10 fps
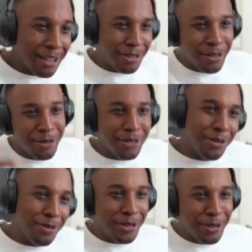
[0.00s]
with that
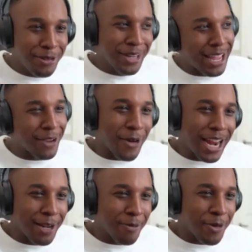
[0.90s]
do
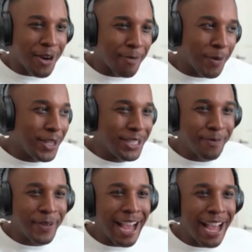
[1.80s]
like random crappy
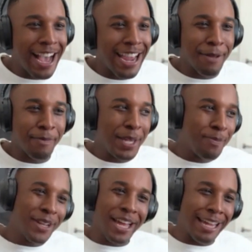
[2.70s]
music behind
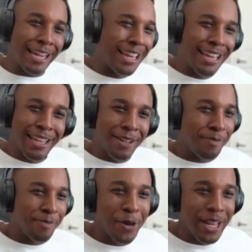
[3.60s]
and people like
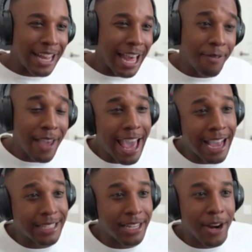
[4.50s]
doing
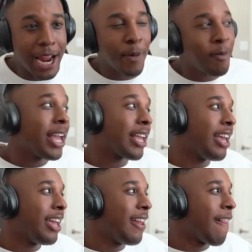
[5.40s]
life hacks and crap. I'm
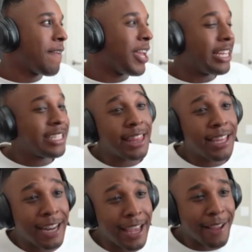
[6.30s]
like, and I
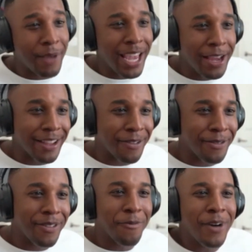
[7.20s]
sat there like, man,
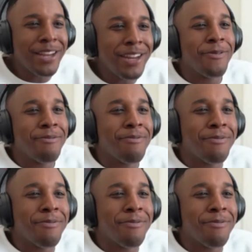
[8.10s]
like what?